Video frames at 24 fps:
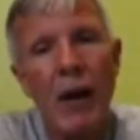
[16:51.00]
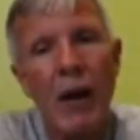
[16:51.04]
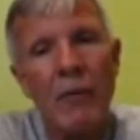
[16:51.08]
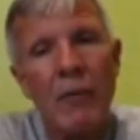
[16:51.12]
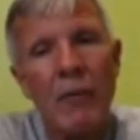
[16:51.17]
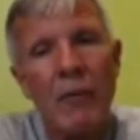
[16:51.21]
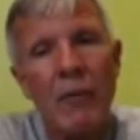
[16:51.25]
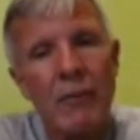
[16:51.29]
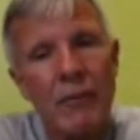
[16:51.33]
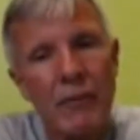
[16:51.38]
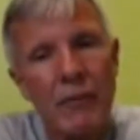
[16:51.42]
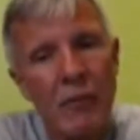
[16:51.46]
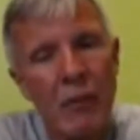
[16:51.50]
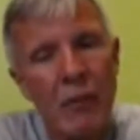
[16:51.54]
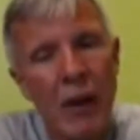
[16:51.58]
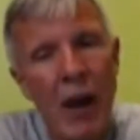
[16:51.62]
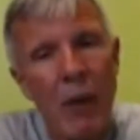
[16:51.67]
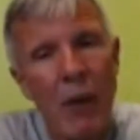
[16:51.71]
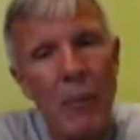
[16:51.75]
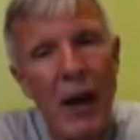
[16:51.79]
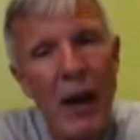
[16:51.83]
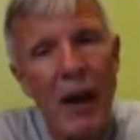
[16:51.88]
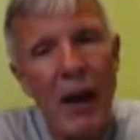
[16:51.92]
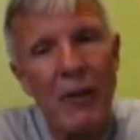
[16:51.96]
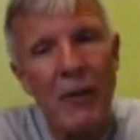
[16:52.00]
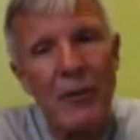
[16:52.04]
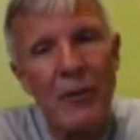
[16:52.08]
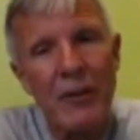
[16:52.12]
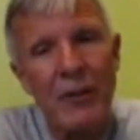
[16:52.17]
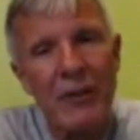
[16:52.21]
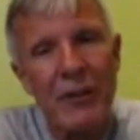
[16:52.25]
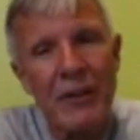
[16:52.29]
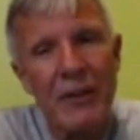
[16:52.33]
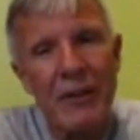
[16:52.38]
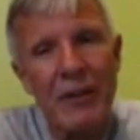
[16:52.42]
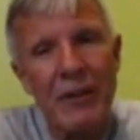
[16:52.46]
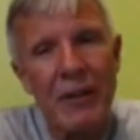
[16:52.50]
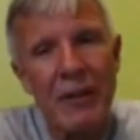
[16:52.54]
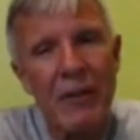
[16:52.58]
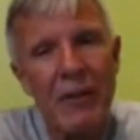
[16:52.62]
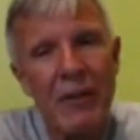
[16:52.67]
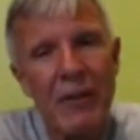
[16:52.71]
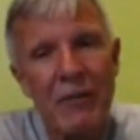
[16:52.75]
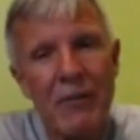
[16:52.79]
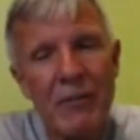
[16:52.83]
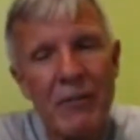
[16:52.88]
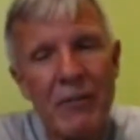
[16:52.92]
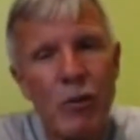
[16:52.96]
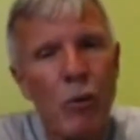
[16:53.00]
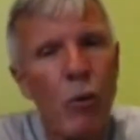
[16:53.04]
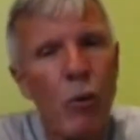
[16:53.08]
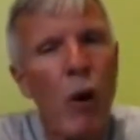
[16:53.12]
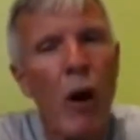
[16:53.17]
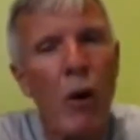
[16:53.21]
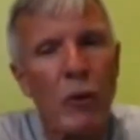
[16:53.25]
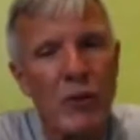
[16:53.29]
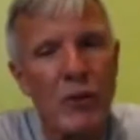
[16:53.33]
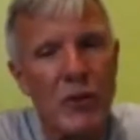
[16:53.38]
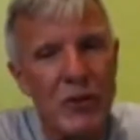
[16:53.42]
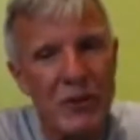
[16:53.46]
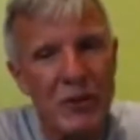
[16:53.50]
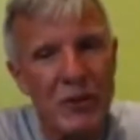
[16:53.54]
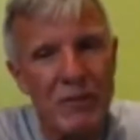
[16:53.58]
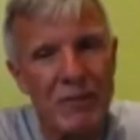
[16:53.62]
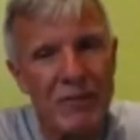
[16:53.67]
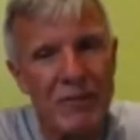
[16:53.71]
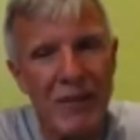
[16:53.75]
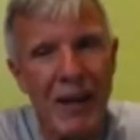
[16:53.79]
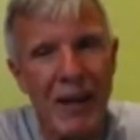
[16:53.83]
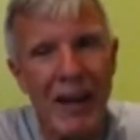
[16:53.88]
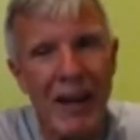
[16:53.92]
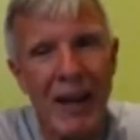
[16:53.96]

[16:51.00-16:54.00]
How about quotes?